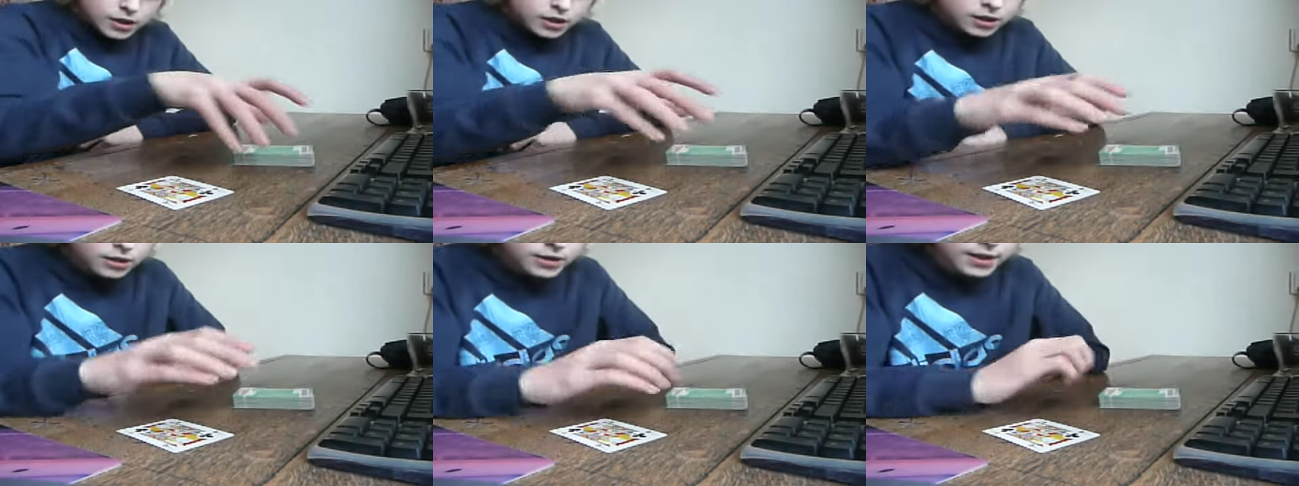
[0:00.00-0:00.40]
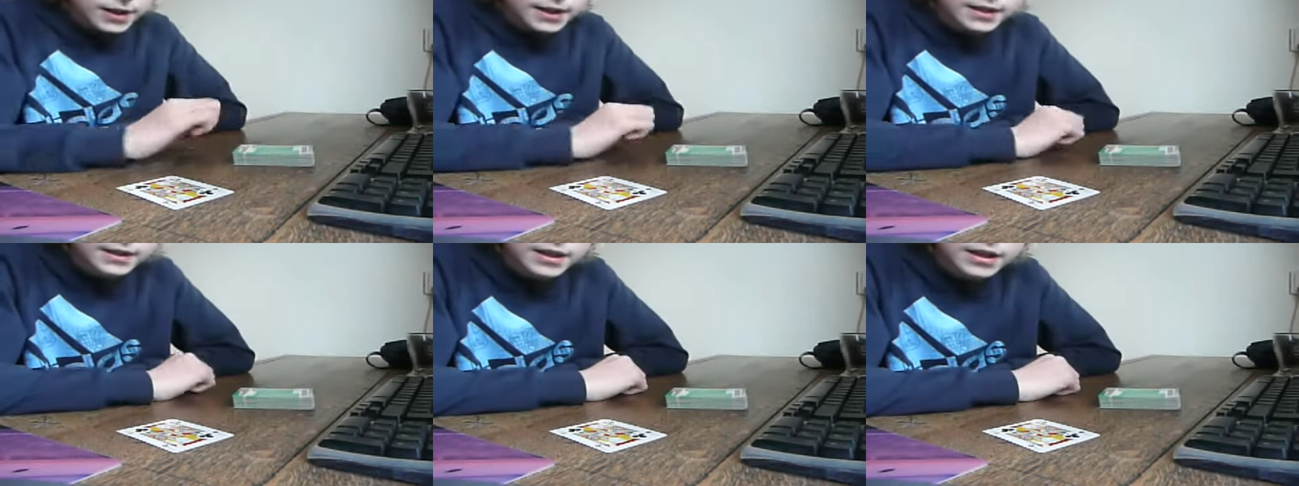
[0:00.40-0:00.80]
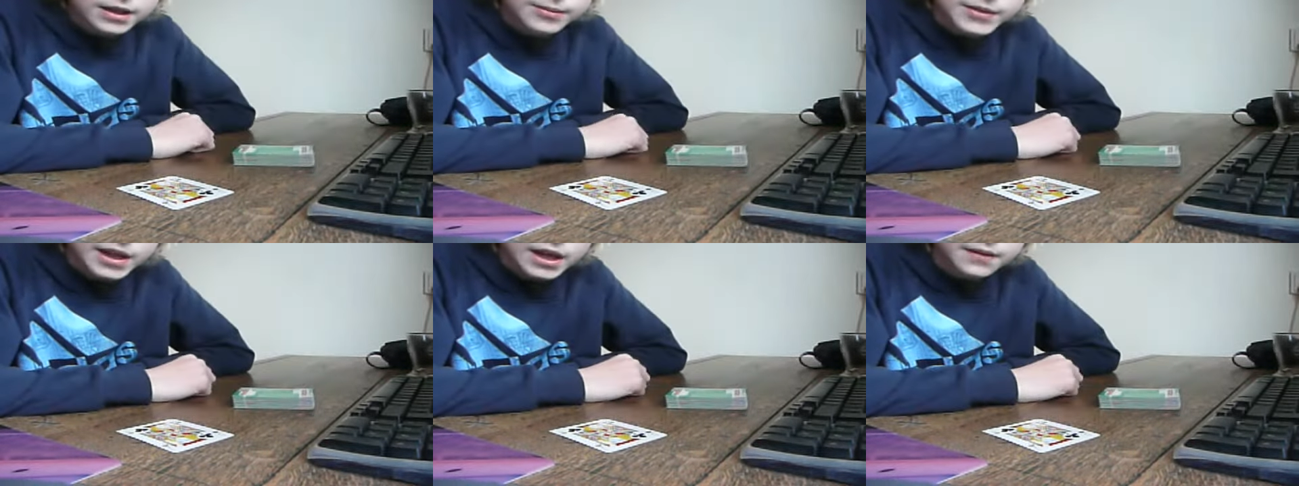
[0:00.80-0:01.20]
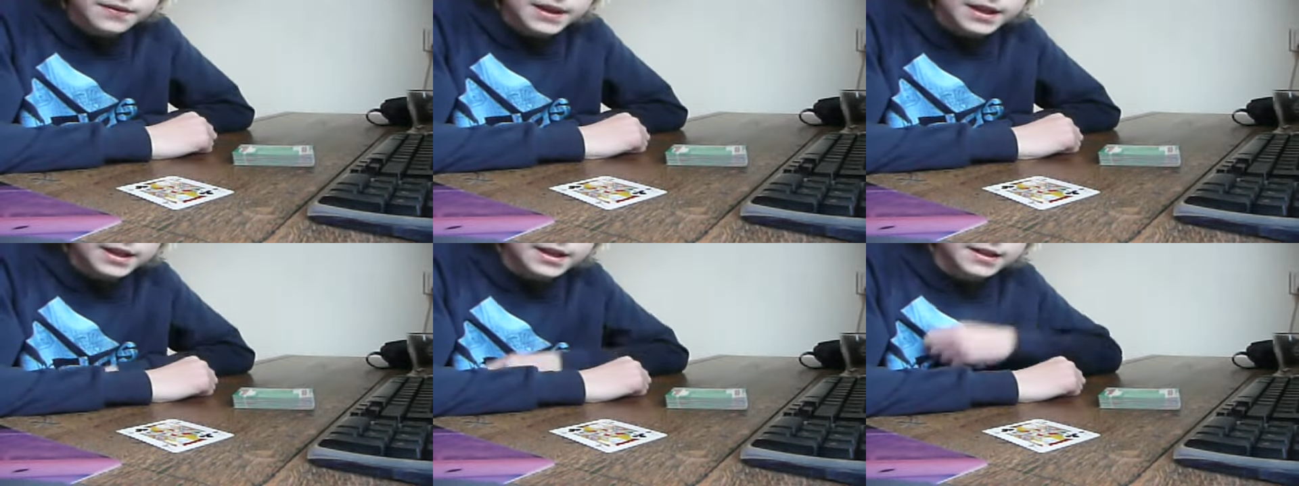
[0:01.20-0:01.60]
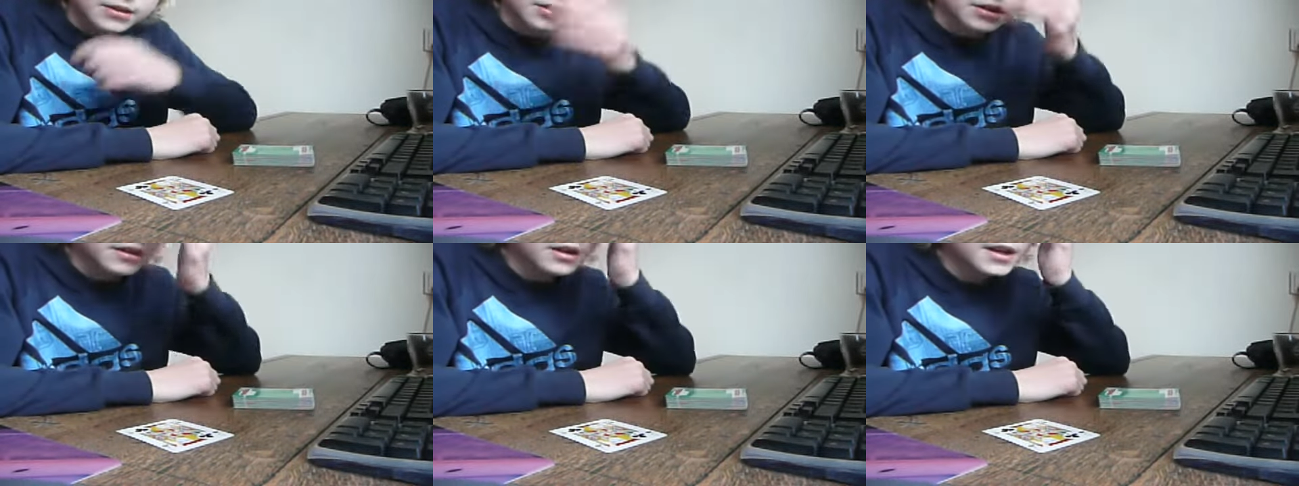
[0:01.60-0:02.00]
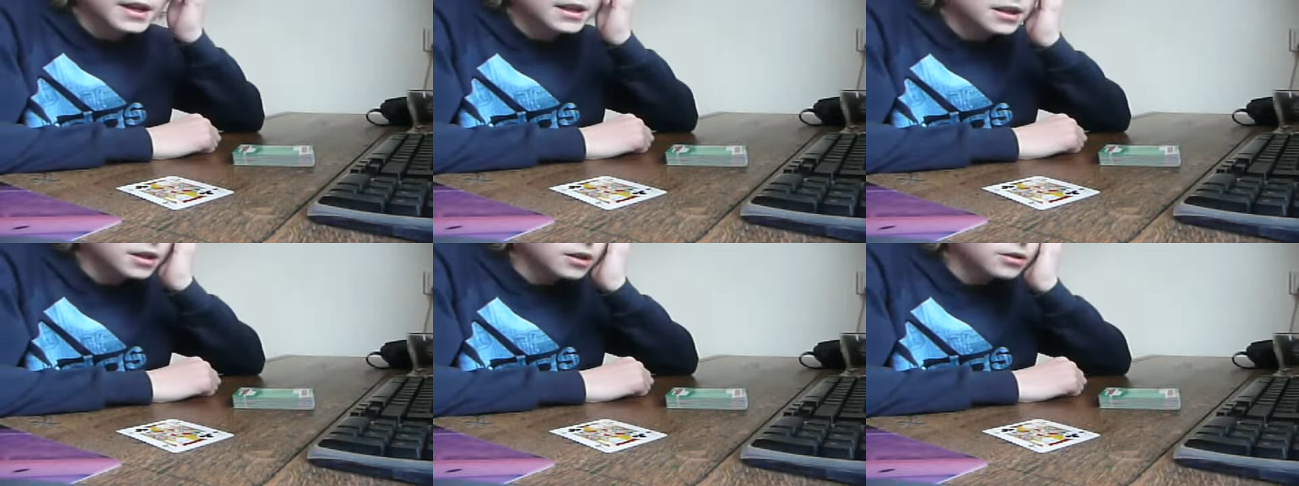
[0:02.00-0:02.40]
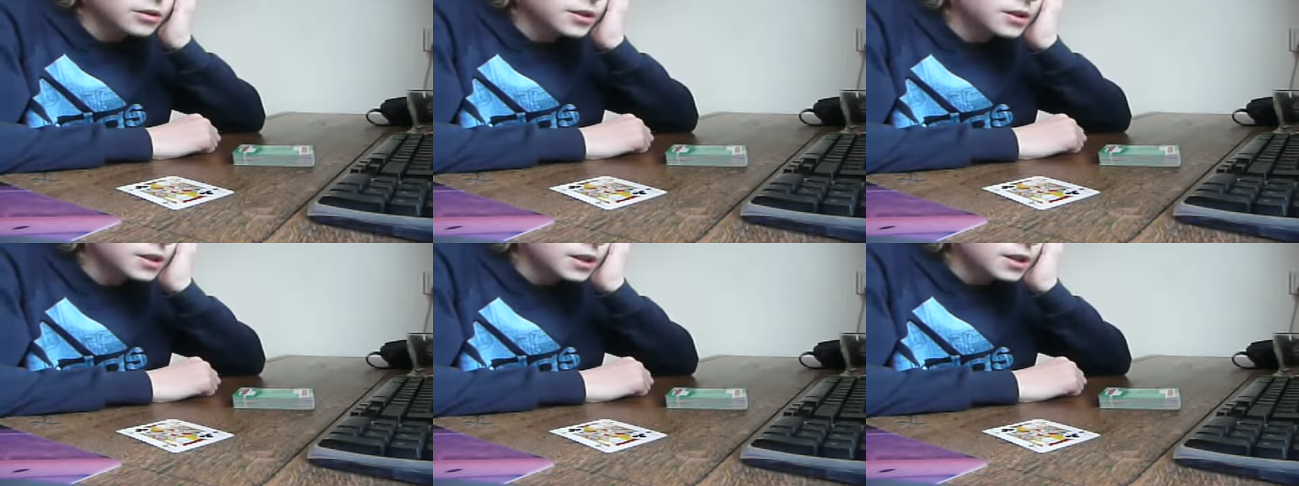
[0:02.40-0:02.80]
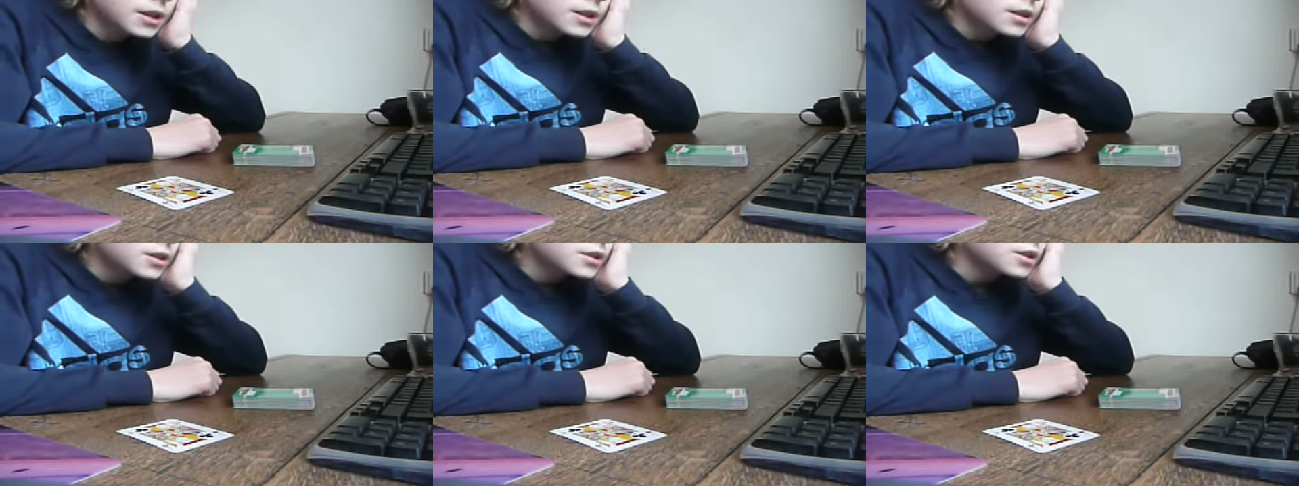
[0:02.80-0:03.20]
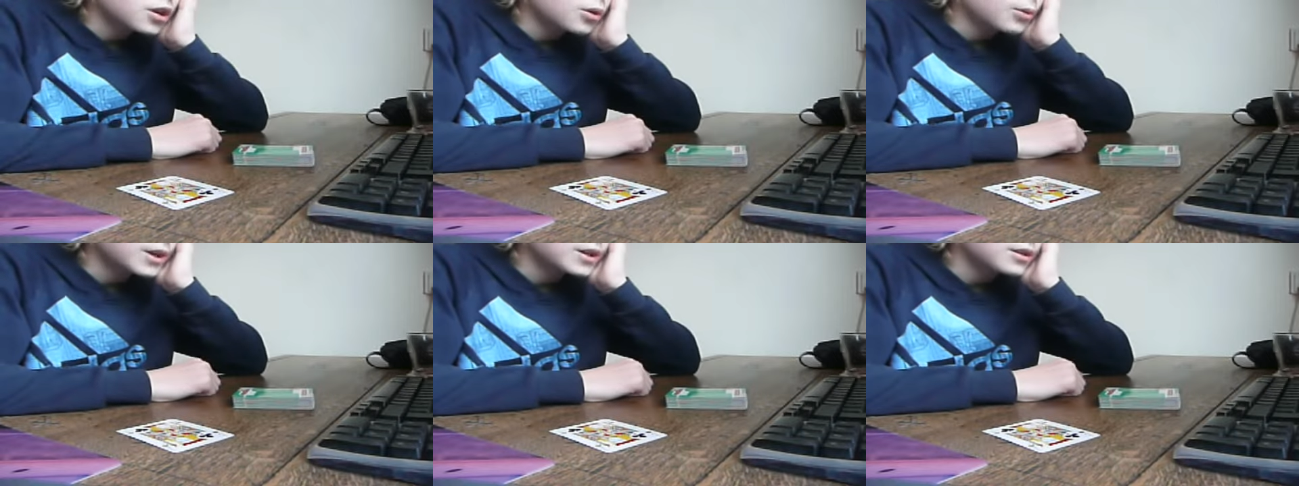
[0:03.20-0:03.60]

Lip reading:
(no speaker visible)